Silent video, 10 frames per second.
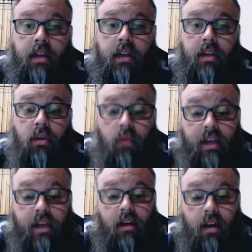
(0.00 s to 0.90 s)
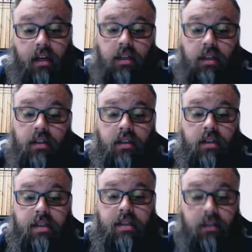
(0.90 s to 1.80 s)
We are
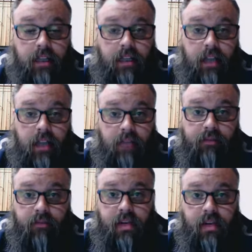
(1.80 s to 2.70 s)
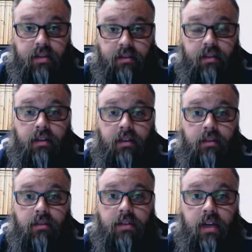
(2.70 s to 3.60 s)
still getting a lot of information, and we're
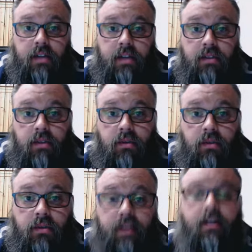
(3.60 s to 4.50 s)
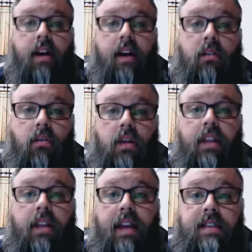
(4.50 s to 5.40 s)
trying to figure out what
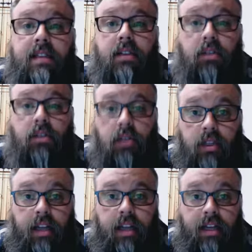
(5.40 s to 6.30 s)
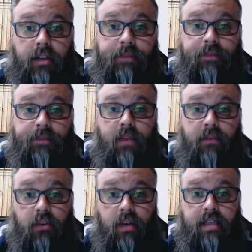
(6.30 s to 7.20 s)
that's going to look like for the
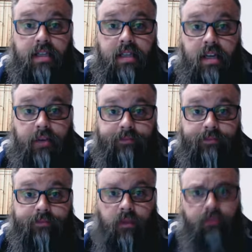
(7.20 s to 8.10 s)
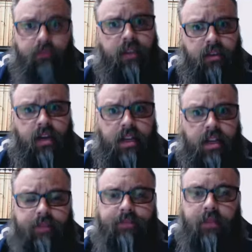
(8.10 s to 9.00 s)
rest of the year, what 5th grade
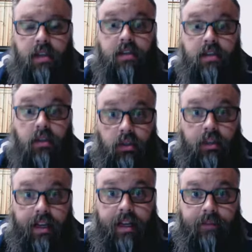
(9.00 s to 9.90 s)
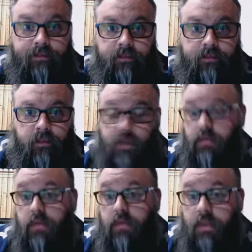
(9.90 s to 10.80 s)
is going to look like, what
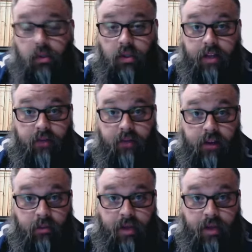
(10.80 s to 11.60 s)
school's going to look like for everybody.